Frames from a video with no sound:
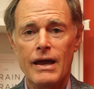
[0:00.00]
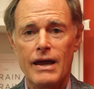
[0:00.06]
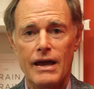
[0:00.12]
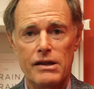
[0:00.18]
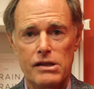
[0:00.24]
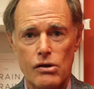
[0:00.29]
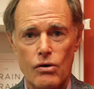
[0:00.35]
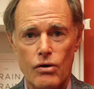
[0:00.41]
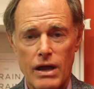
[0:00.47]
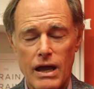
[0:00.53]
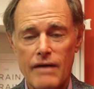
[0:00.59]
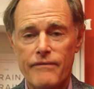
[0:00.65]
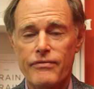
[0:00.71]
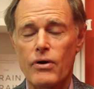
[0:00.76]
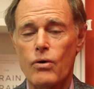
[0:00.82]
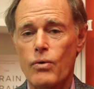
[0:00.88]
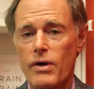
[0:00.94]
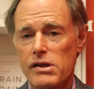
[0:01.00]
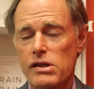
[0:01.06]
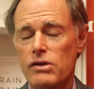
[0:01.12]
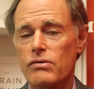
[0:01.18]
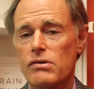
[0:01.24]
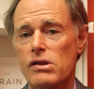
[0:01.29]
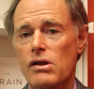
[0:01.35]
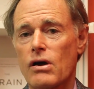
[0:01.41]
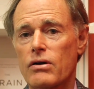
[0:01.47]
it's okay if there are
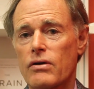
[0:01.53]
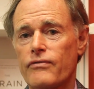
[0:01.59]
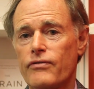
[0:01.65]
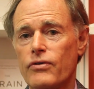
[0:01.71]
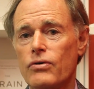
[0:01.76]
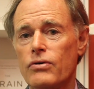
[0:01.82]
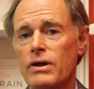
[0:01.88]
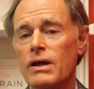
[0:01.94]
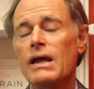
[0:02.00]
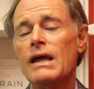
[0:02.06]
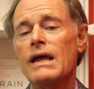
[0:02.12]
residues on our food,